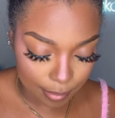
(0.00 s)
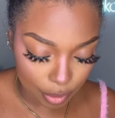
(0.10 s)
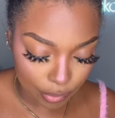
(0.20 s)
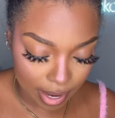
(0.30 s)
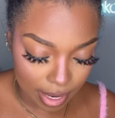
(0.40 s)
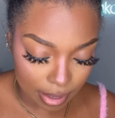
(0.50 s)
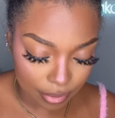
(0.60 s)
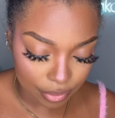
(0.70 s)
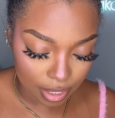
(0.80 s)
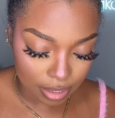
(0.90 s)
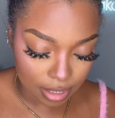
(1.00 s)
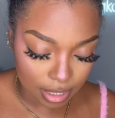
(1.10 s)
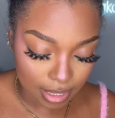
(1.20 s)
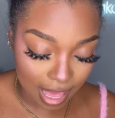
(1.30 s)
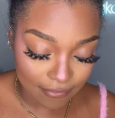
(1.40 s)
McGrath
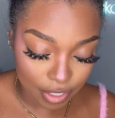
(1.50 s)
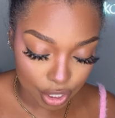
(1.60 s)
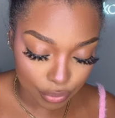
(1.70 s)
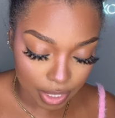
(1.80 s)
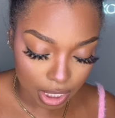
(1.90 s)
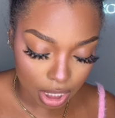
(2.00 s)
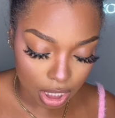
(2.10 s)
Lavendering